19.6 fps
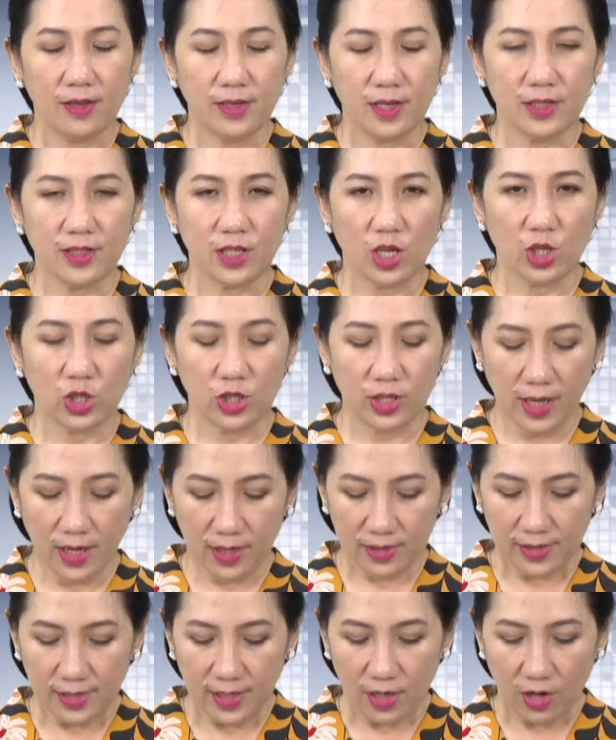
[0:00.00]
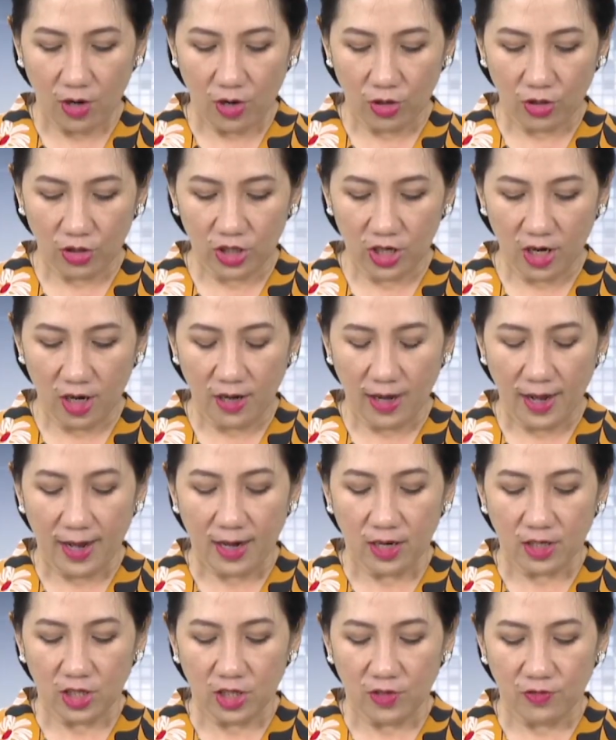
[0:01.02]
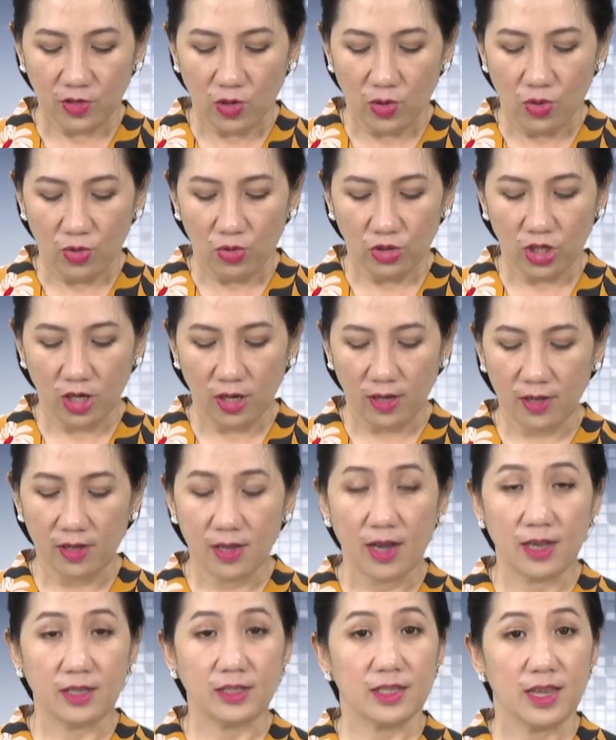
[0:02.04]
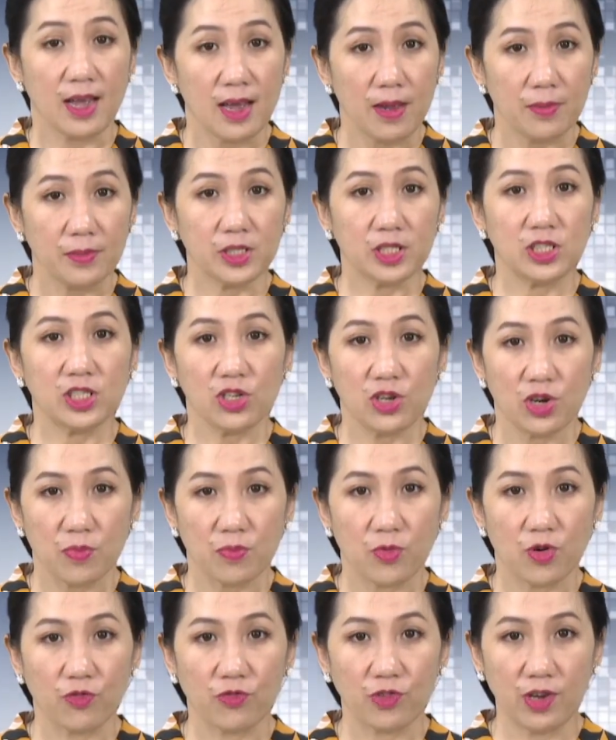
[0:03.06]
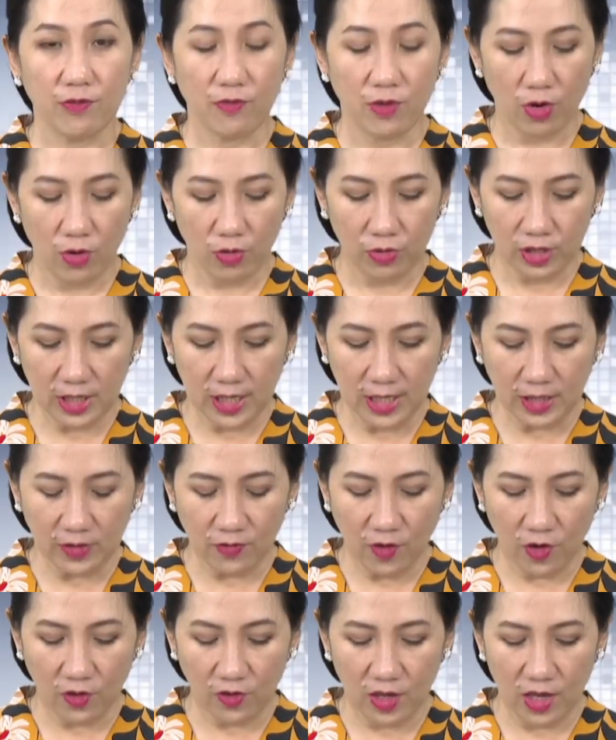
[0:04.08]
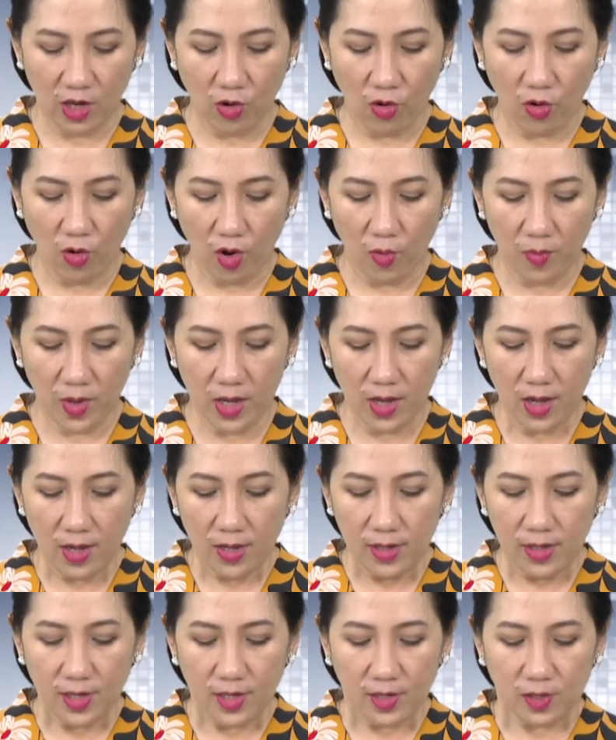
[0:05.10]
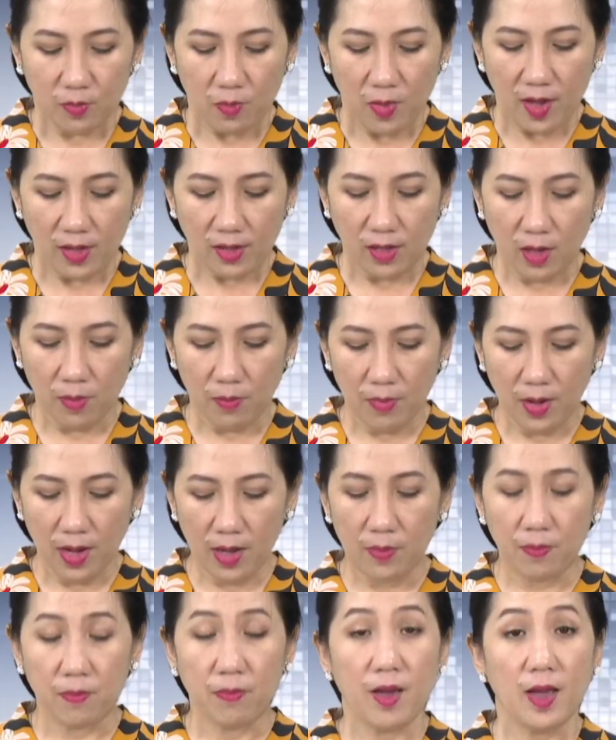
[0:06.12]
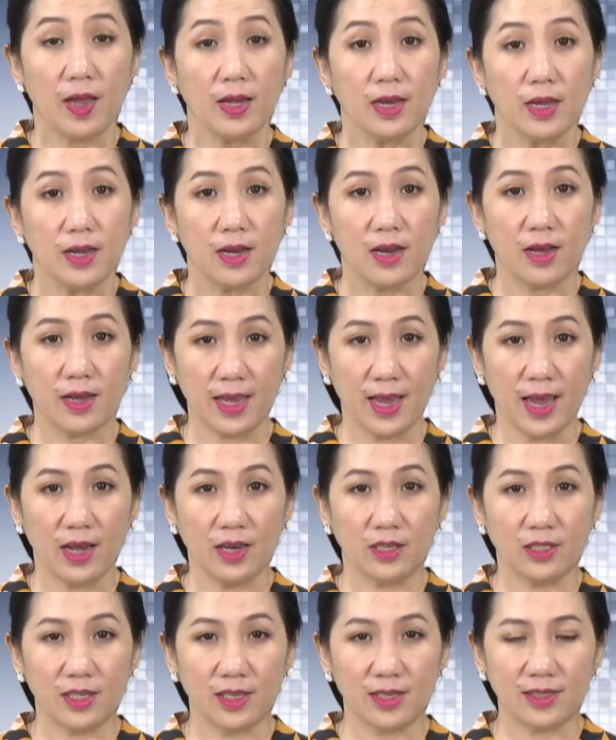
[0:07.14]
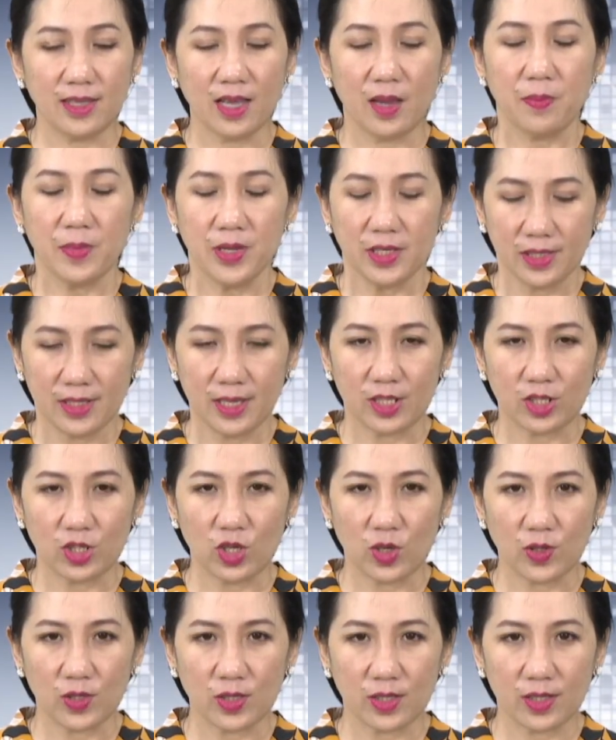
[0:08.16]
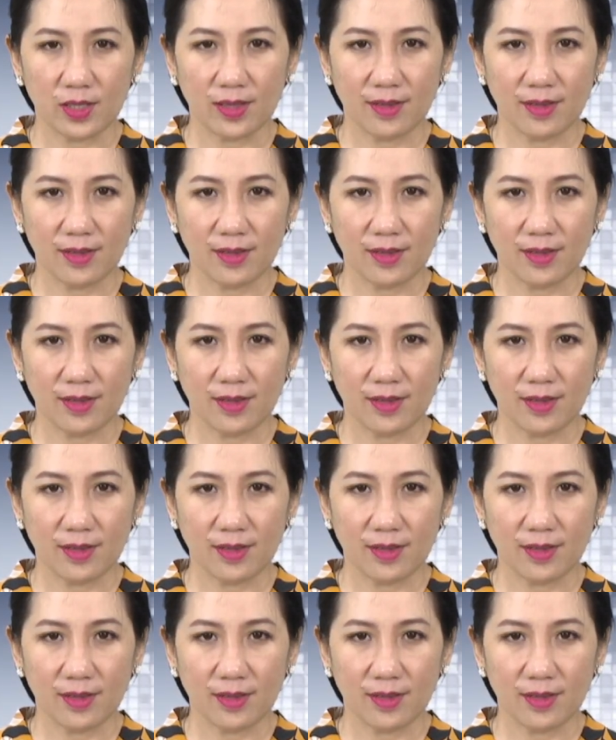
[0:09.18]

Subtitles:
This is considered an active solution that aims to remove difficulties for the economy expected by many localities and businesses.